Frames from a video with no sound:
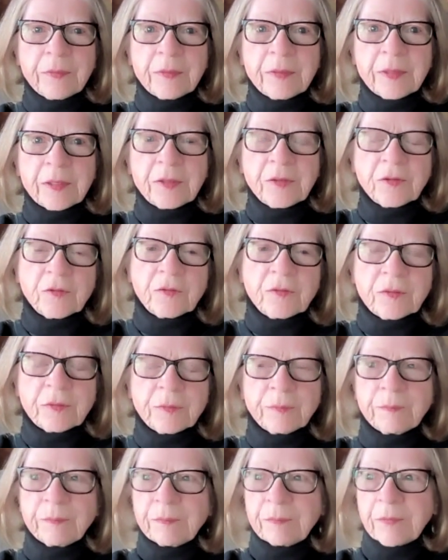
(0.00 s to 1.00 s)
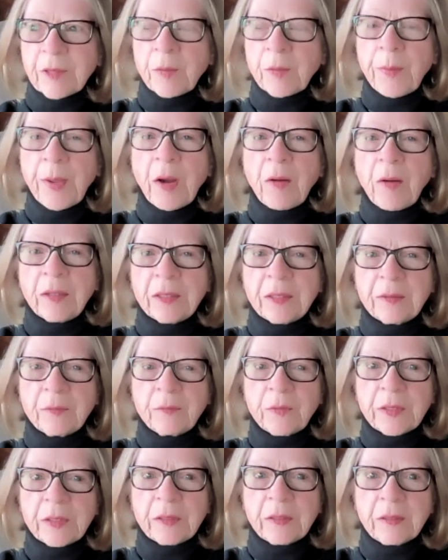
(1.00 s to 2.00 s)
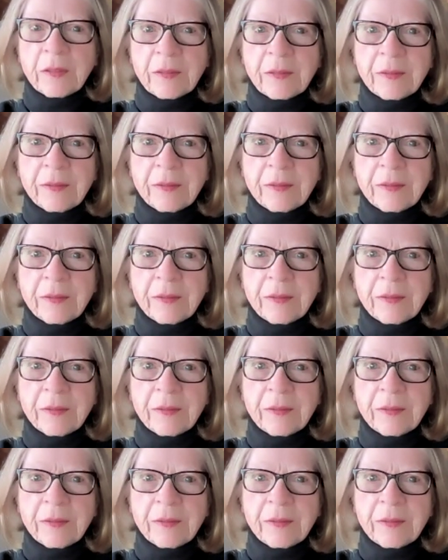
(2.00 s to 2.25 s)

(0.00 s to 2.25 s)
They're just apparently real.